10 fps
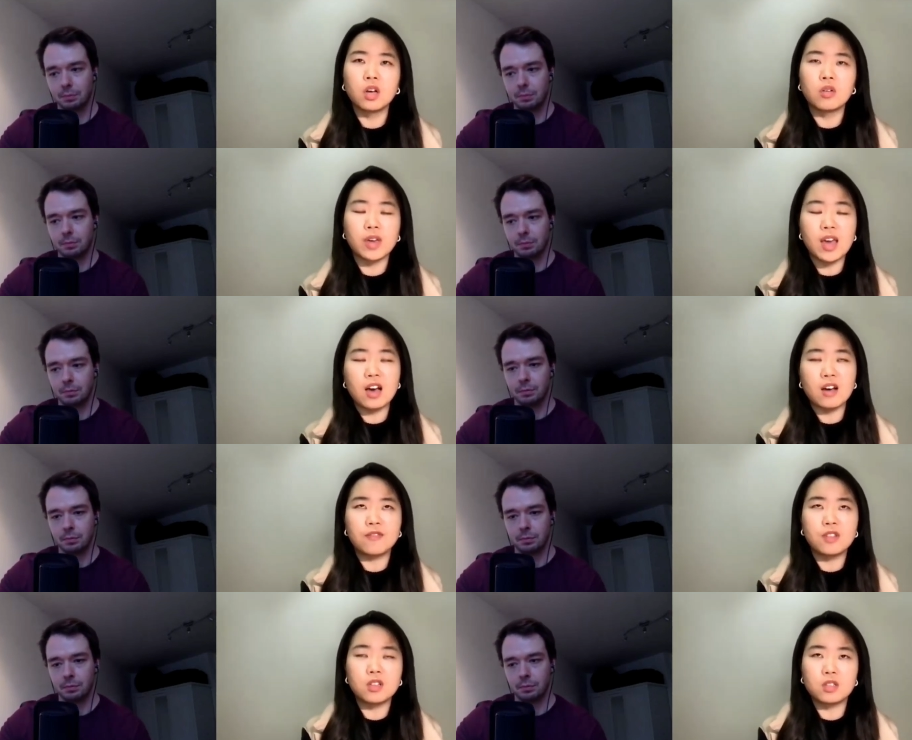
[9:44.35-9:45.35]
Speaker 1: we have
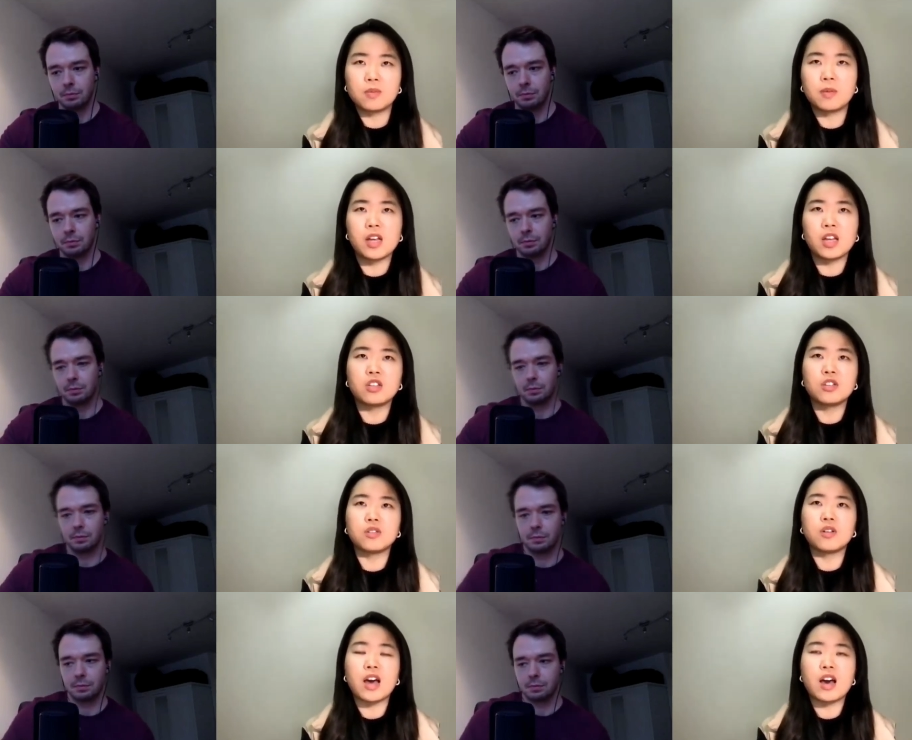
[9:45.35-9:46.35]
this plan
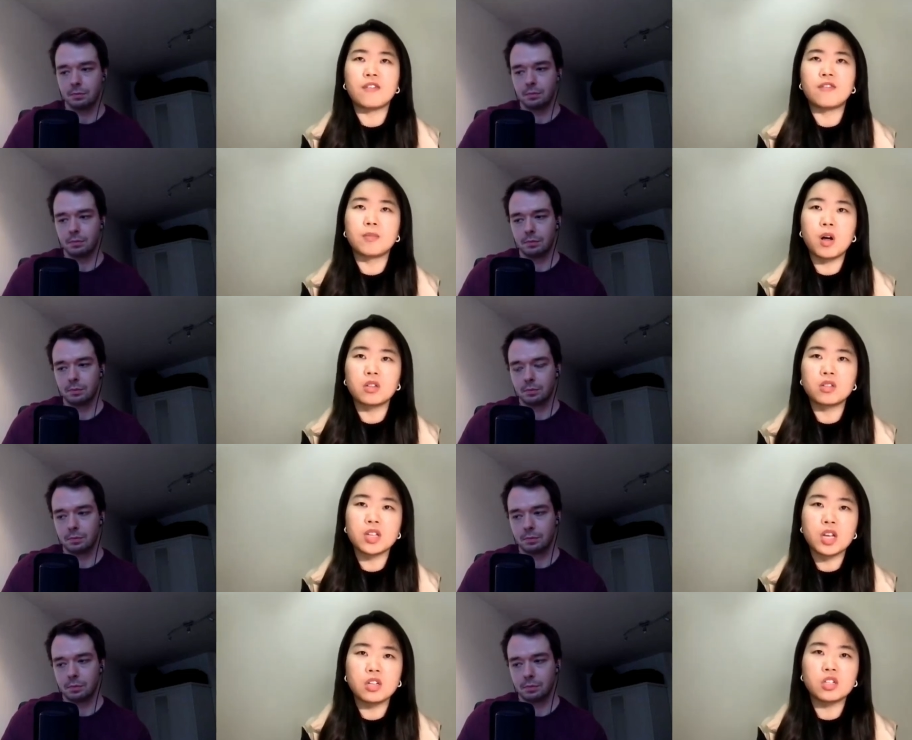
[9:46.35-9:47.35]
to have the
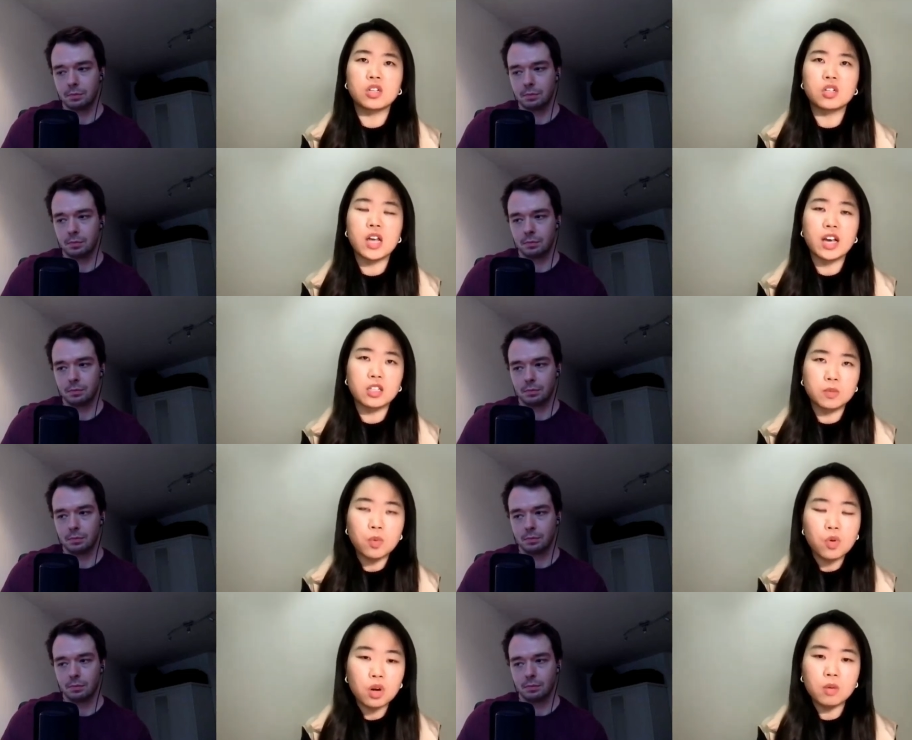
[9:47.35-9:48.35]
policy engine
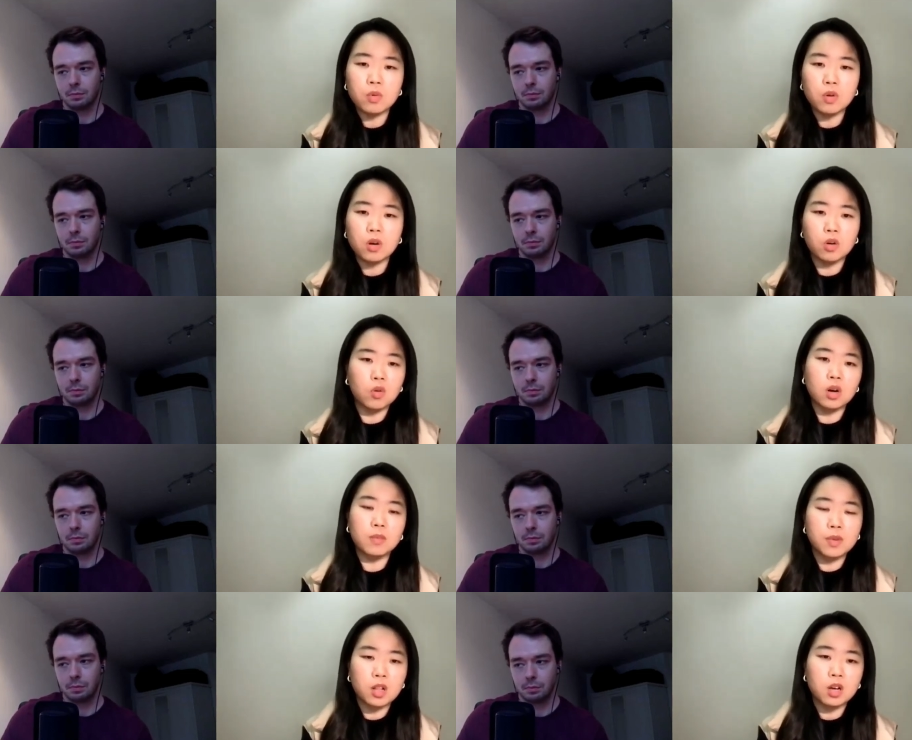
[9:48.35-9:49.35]
exportable or
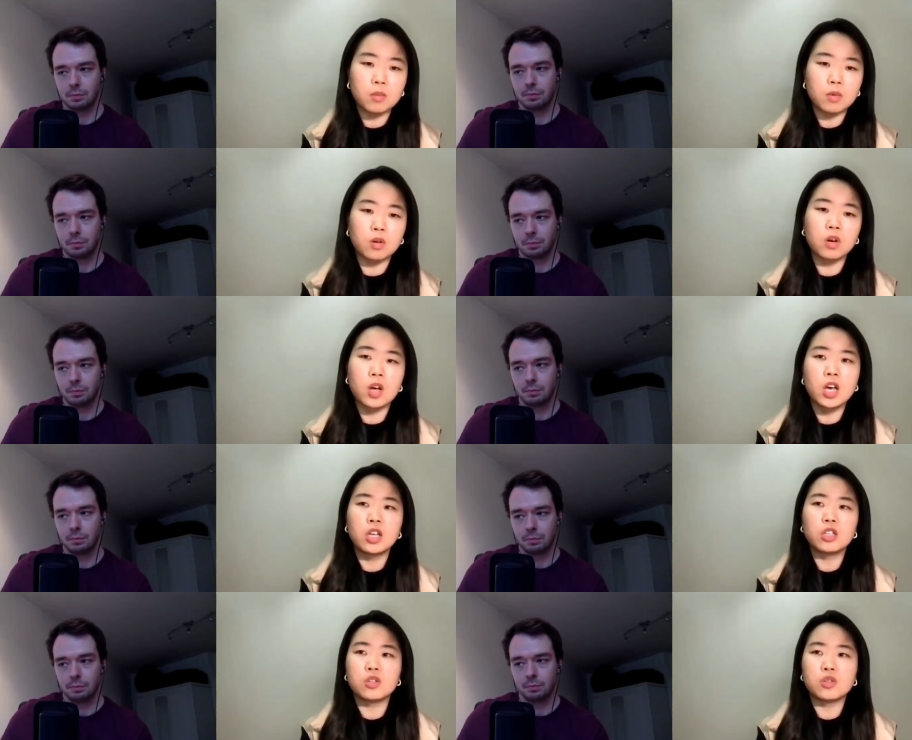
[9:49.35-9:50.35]
pluggable
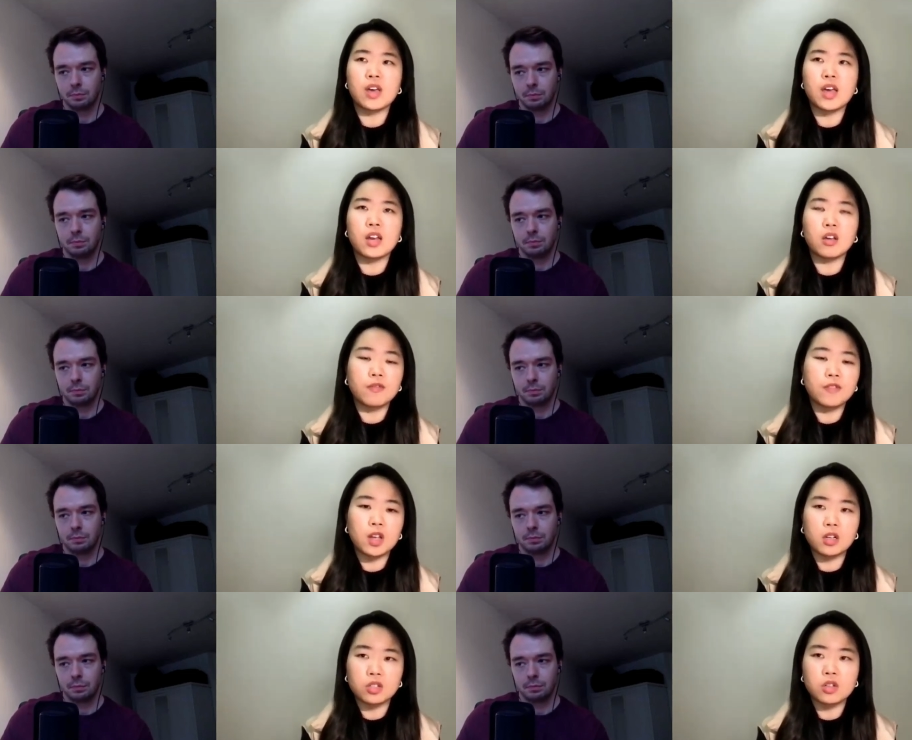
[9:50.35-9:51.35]
to any of the
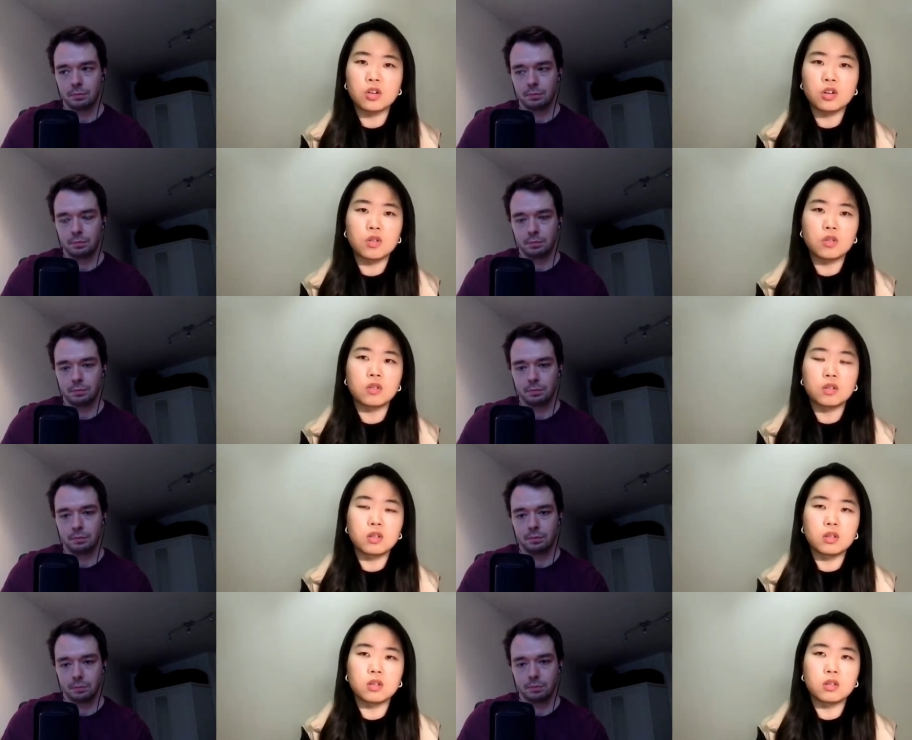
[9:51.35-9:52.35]
external uh,
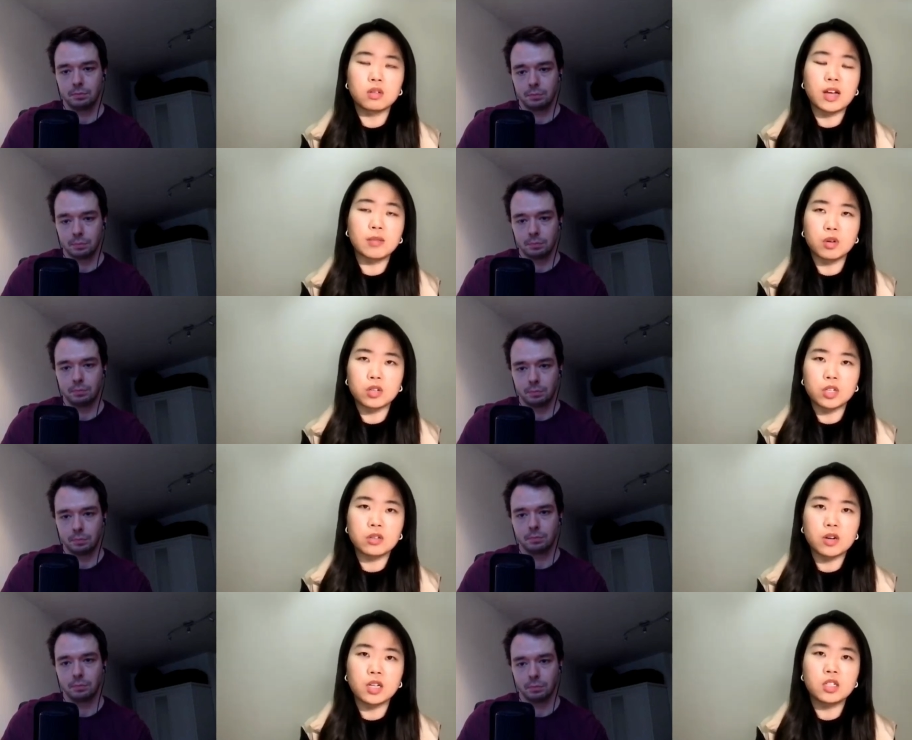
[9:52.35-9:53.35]
libraries,
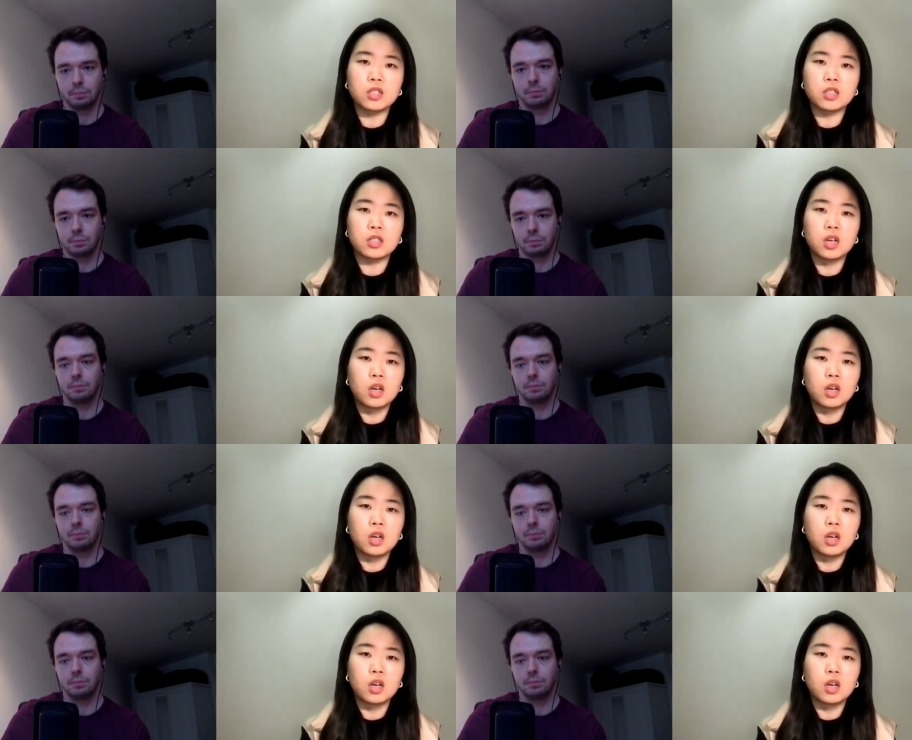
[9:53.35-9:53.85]
right? Just,